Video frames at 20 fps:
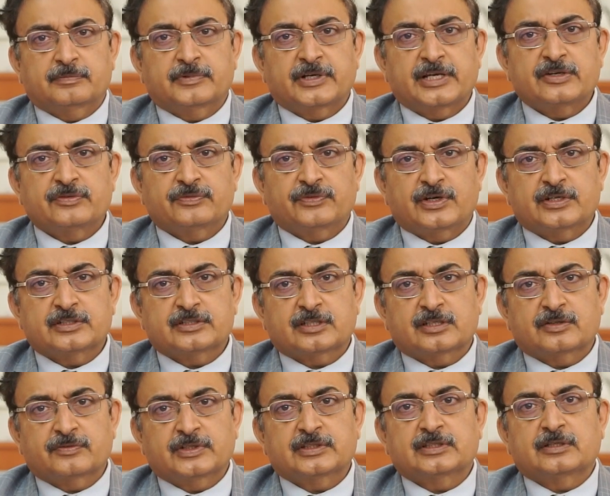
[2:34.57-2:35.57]
brain
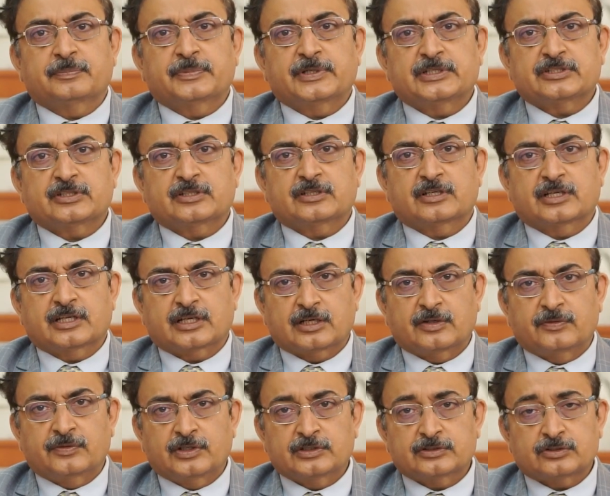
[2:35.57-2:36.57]
function when the patient
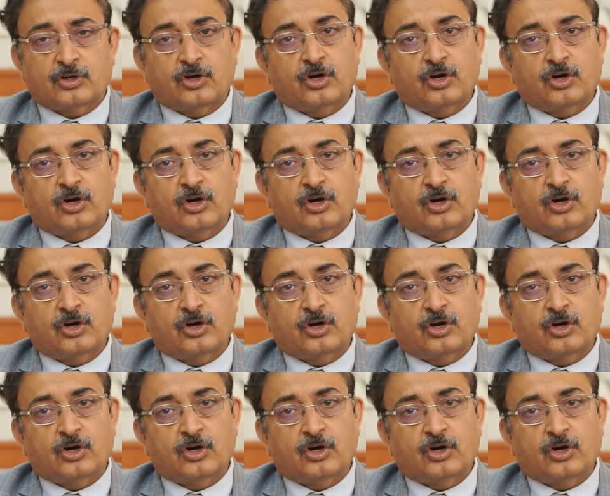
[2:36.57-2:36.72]
recovers